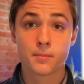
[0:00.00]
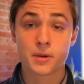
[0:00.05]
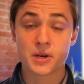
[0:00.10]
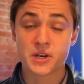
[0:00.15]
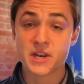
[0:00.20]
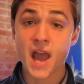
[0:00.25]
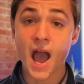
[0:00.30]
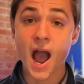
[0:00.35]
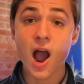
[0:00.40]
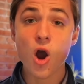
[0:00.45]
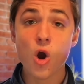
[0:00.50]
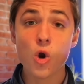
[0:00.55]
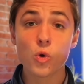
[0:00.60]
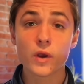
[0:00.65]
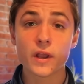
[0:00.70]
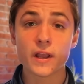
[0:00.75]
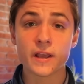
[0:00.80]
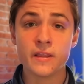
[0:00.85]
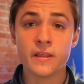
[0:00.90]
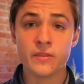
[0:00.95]
But now,
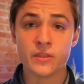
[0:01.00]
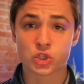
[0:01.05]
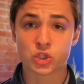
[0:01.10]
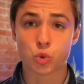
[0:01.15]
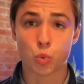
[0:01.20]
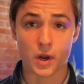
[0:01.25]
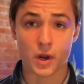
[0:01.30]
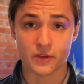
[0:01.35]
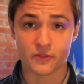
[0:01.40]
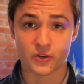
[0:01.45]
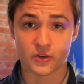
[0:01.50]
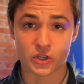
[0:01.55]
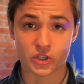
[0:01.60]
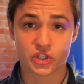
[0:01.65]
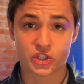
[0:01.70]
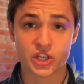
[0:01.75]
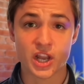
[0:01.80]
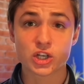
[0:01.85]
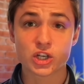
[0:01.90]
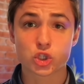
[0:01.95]
in the 21st
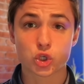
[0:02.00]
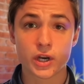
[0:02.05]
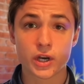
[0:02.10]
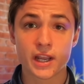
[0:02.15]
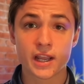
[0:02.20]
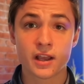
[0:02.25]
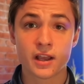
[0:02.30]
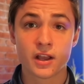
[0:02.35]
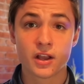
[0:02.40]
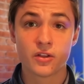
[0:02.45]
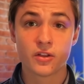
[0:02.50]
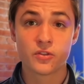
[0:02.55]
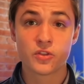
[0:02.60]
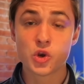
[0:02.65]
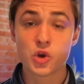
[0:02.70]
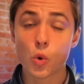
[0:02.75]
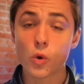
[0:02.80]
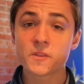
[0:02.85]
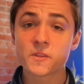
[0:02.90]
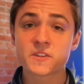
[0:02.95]
century, the
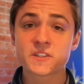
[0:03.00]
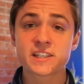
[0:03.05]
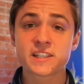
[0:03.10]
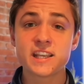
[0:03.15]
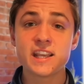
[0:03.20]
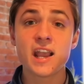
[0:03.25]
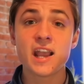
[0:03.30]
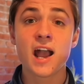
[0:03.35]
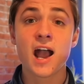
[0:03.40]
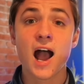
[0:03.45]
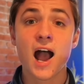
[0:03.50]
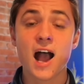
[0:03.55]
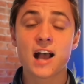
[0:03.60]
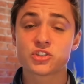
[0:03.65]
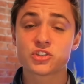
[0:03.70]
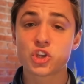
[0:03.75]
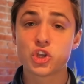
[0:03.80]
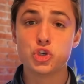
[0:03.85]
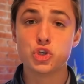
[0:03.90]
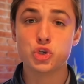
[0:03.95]
North Sea
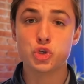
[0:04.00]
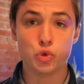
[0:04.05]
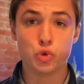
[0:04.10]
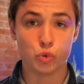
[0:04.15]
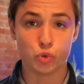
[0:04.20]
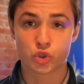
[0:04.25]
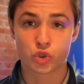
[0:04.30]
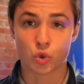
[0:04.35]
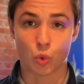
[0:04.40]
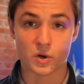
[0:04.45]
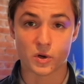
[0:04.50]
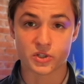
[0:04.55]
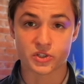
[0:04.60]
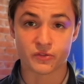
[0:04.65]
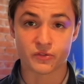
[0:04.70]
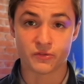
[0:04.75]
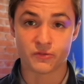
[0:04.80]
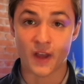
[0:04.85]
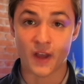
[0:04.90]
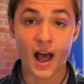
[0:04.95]
has a new source of
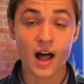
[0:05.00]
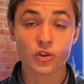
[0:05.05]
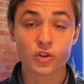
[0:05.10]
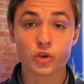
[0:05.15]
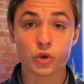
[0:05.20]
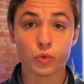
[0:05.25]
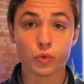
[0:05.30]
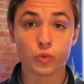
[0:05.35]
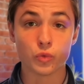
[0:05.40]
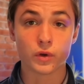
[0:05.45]
value.